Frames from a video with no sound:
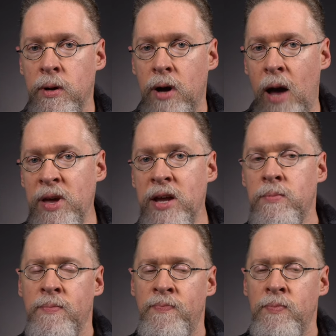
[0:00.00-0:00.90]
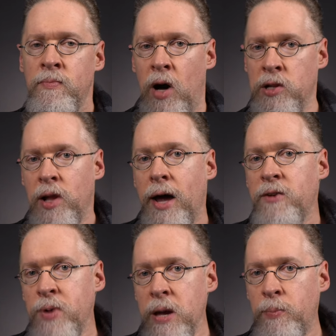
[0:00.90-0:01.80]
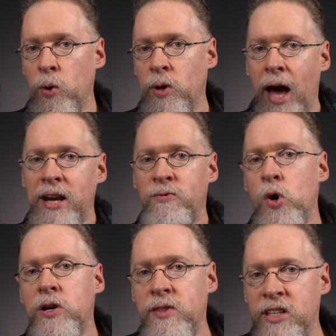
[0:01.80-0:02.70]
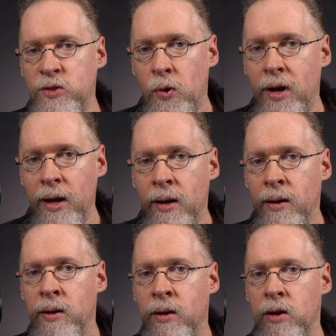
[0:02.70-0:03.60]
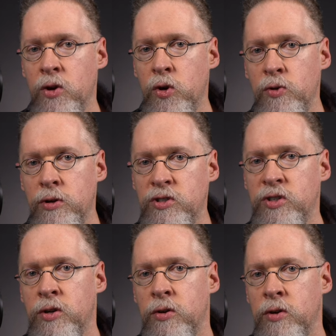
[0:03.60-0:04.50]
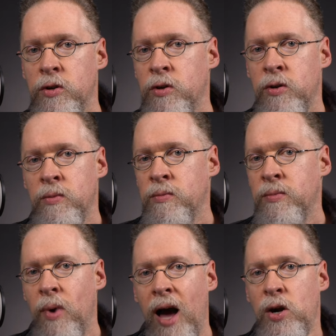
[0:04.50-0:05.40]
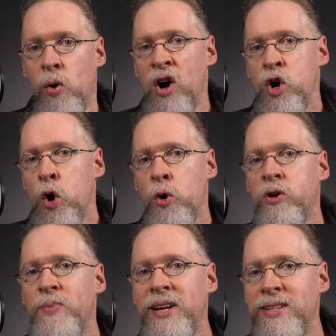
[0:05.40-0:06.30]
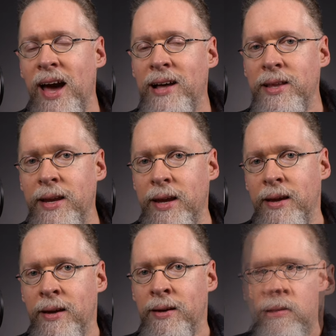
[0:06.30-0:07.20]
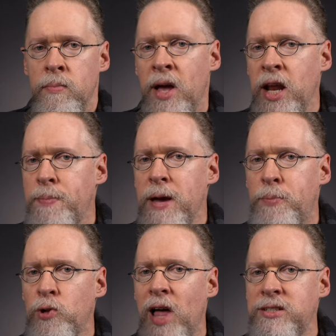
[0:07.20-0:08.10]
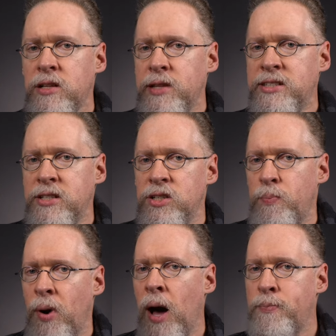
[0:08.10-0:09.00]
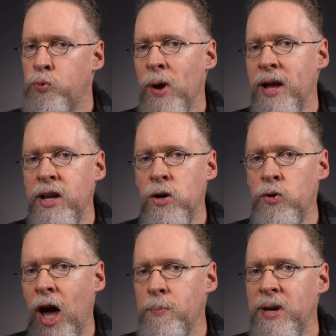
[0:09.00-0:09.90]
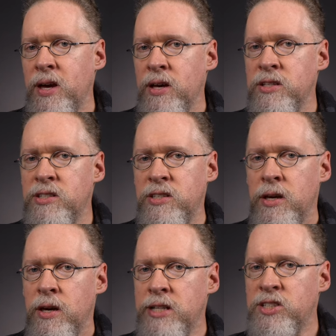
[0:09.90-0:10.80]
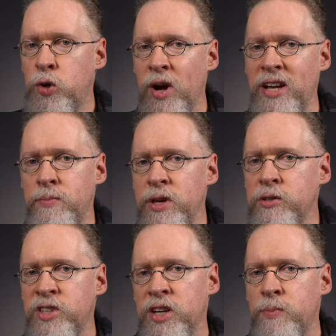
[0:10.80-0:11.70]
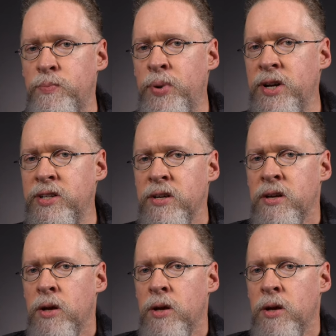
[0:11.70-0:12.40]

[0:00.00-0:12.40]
I mean, a lot of people kind of work this way. You know, there's, I don't know, a herd mentality. Many people like to listen to pop radio not because it's great music, but